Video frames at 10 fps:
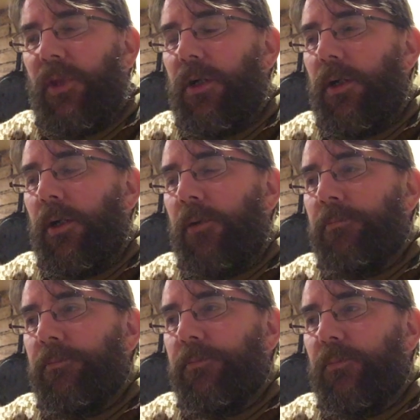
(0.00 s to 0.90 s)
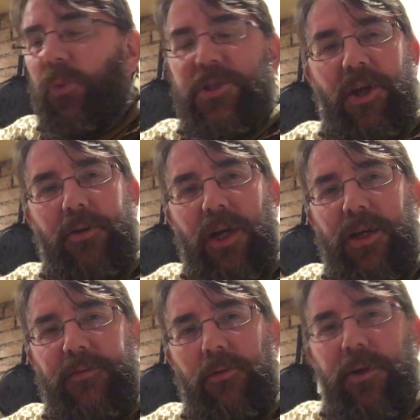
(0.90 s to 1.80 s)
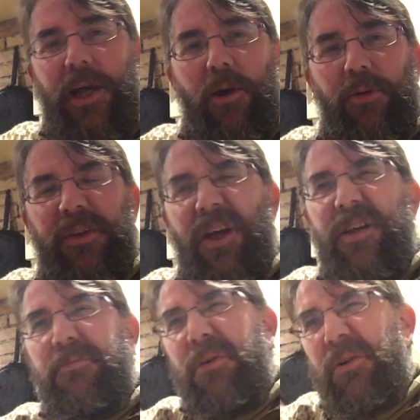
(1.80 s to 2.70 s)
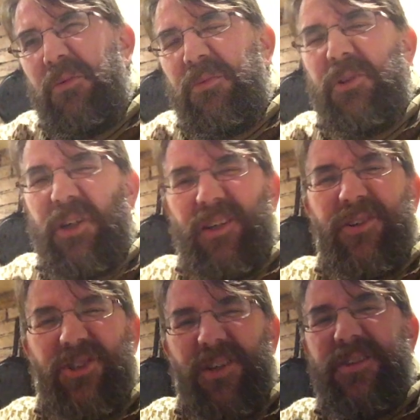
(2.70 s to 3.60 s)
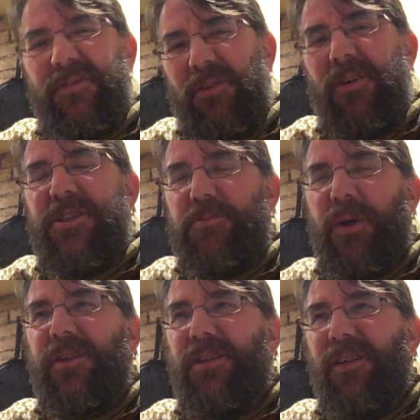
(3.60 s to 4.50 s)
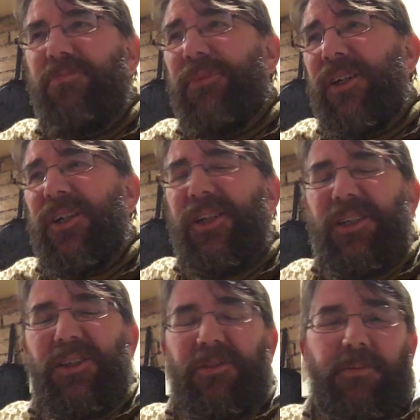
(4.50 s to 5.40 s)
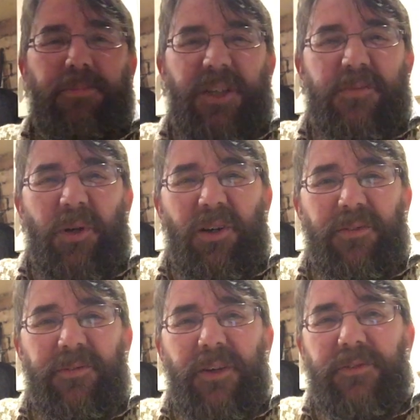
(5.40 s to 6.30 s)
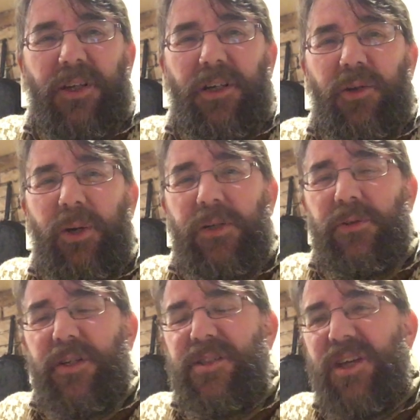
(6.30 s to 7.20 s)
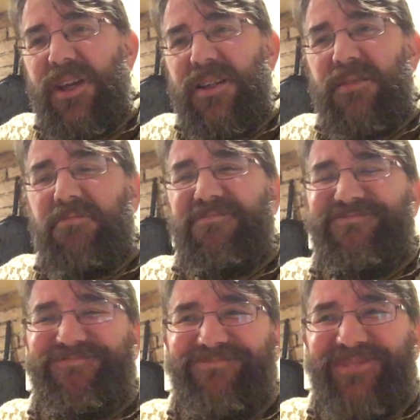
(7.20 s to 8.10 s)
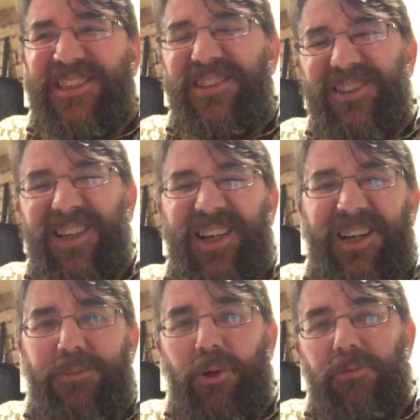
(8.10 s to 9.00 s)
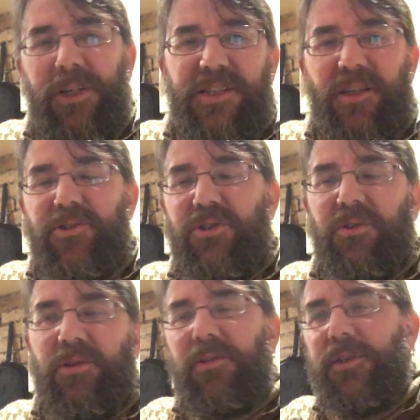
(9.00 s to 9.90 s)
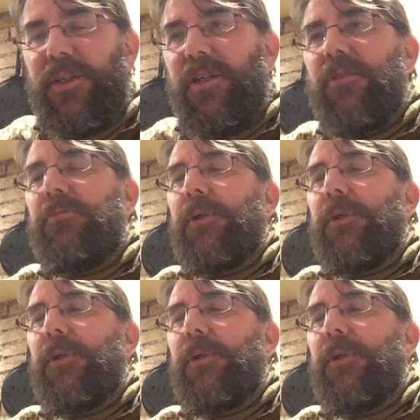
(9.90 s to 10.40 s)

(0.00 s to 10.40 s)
um, was okay for a now and then, but can I justify spending best part of 15 quid on a tin? Yeah, I'm not really so sure. I don't know.